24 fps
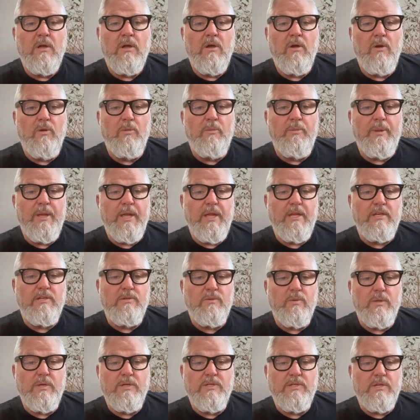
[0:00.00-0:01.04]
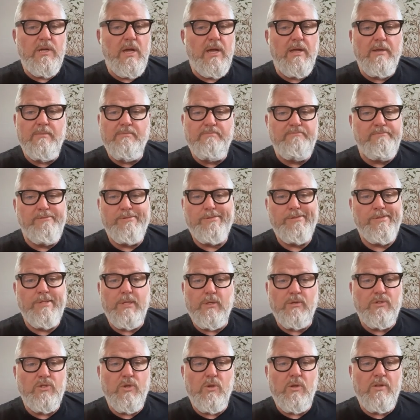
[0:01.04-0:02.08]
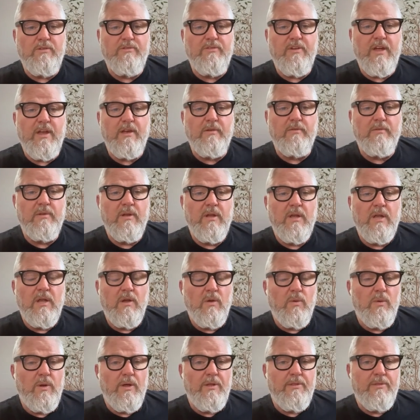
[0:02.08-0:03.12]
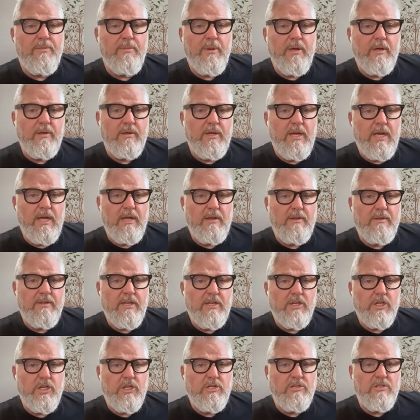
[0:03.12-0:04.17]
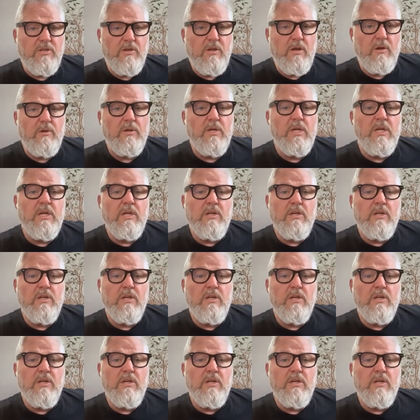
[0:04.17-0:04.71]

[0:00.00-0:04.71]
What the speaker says: homepage, which I'm still totally fine with, but good to know.